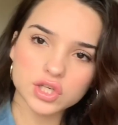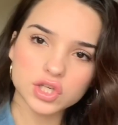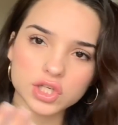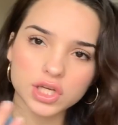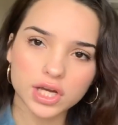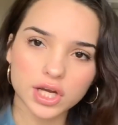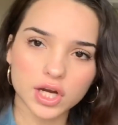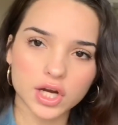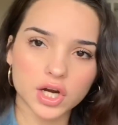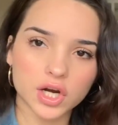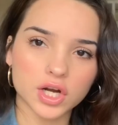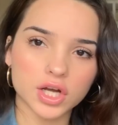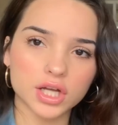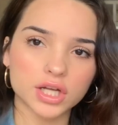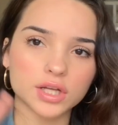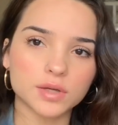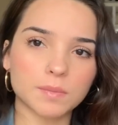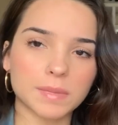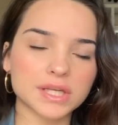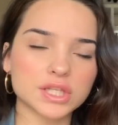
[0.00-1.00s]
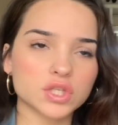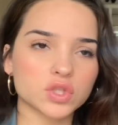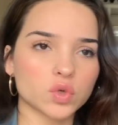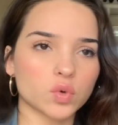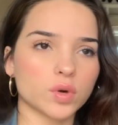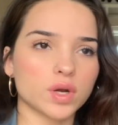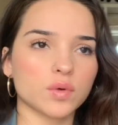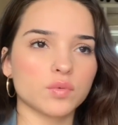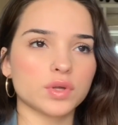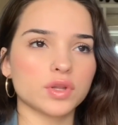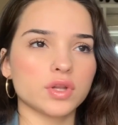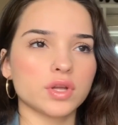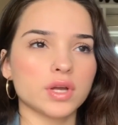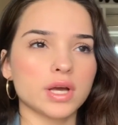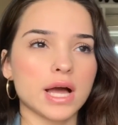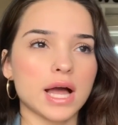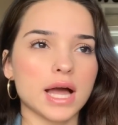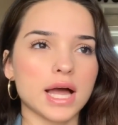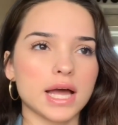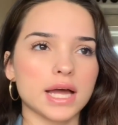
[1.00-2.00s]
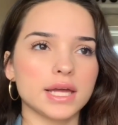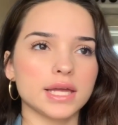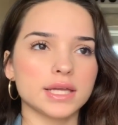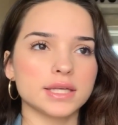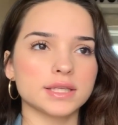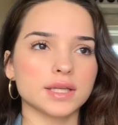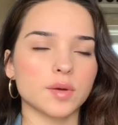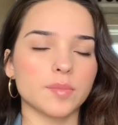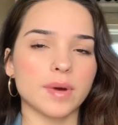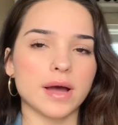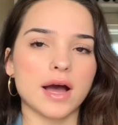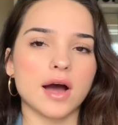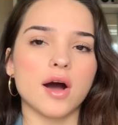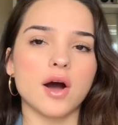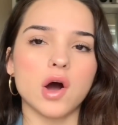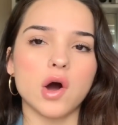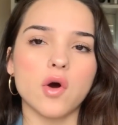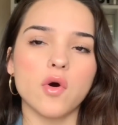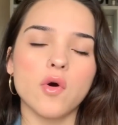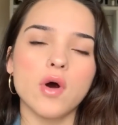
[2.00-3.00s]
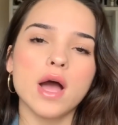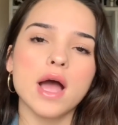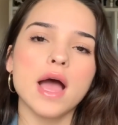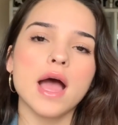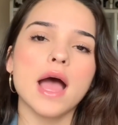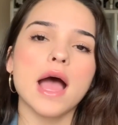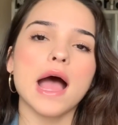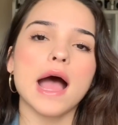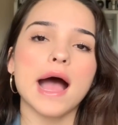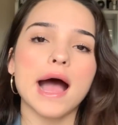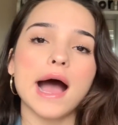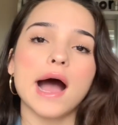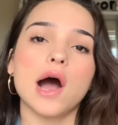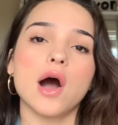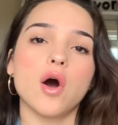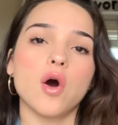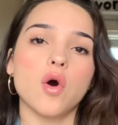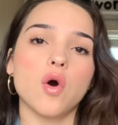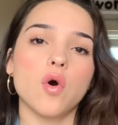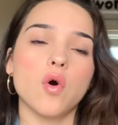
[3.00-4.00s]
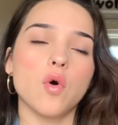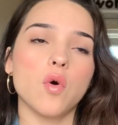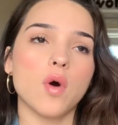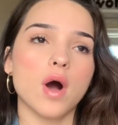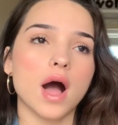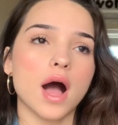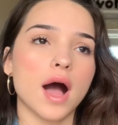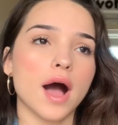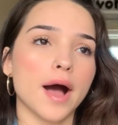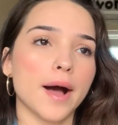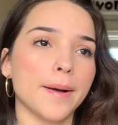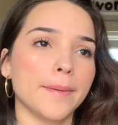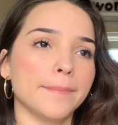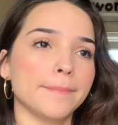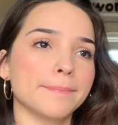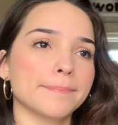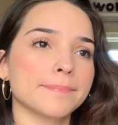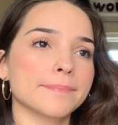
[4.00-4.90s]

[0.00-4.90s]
to share my story with you guys about how